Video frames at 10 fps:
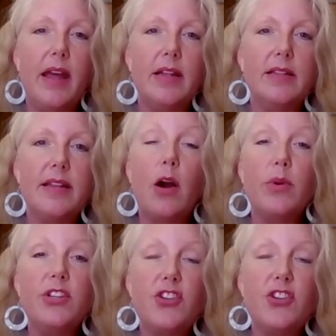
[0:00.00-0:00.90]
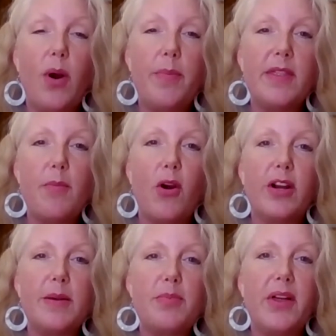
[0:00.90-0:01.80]
and how we show up in the
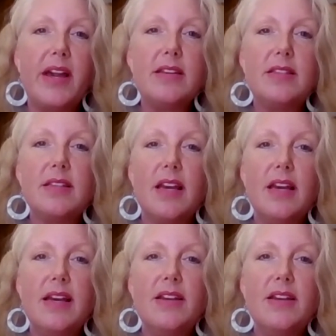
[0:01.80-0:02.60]
marketplace.